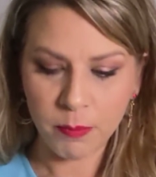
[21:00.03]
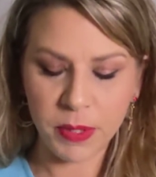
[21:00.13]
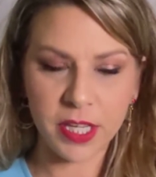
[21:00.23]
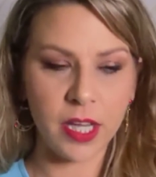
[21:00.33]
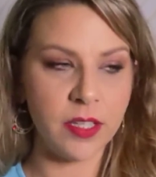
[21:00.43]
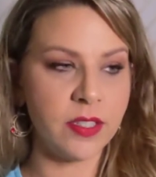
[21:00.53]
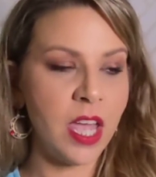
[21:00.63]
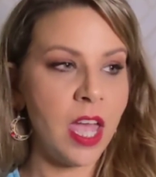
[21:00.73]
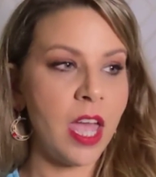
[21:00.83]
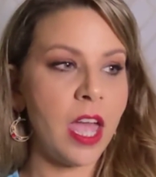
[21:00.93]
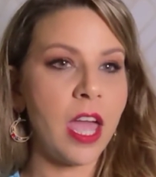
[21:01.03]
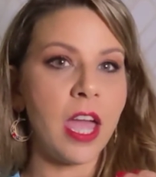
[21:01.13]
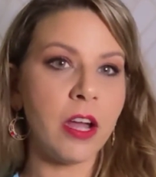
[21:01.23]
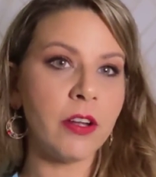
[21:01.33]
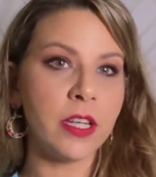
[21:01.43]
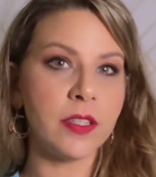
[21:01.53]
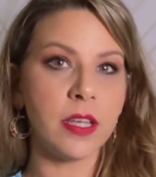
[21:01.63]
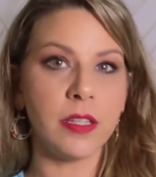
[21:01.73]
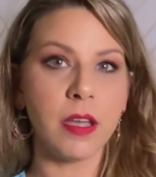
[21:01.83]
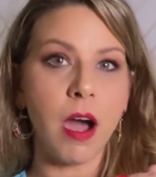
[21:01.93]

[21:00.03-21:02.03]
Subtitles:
Because Aries, in the